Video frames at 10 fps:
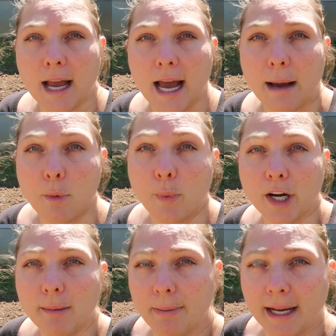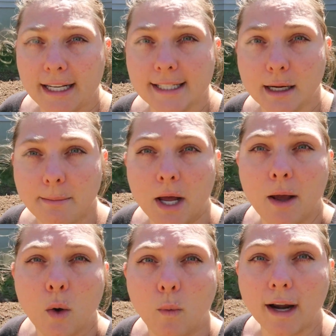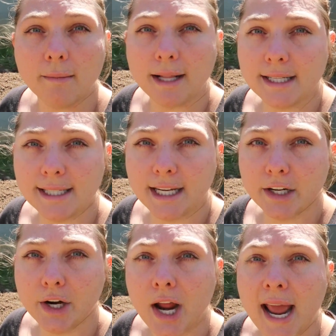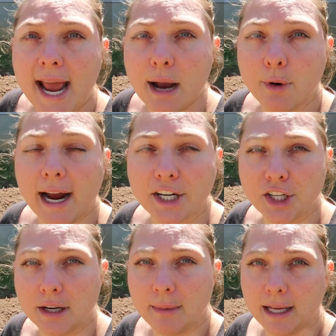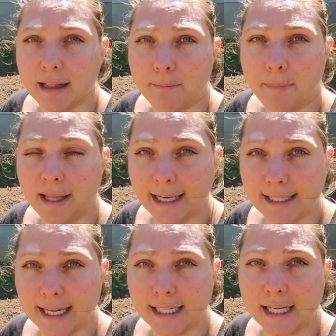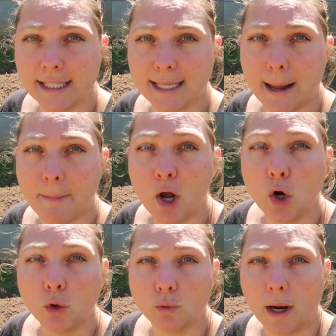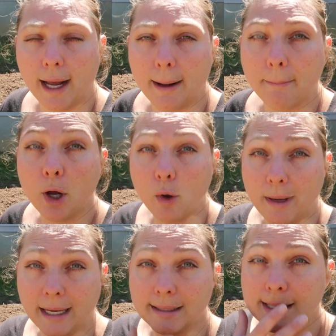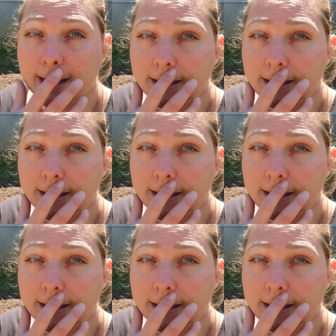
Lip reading: We're gonna be planting some watermelons here, and we're actually gonna be planting some pole beans.